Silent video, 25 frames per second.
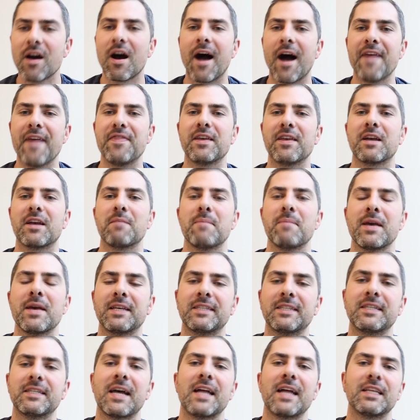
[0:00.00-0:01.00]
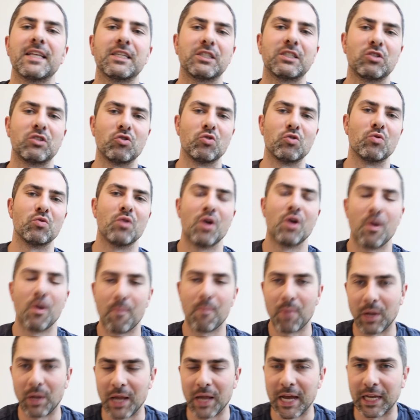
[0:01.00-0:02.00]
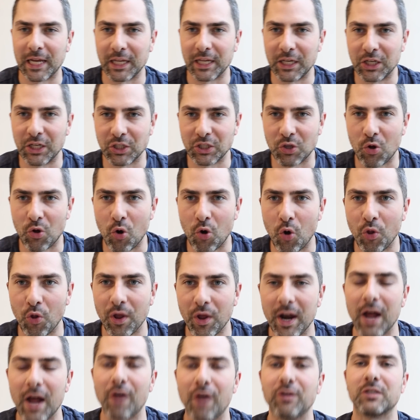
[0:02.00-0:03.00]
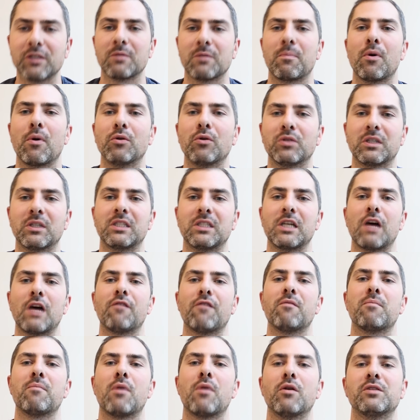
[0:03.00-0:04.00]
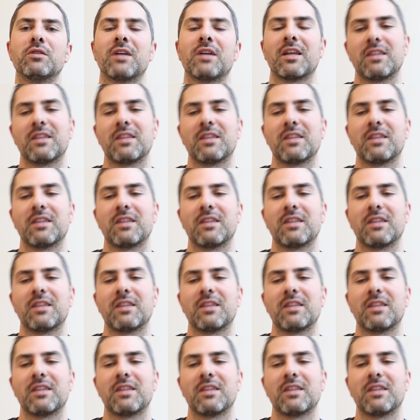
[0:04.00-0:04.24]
I think it makes sense to likely just hold it out as opposed to self-imposing.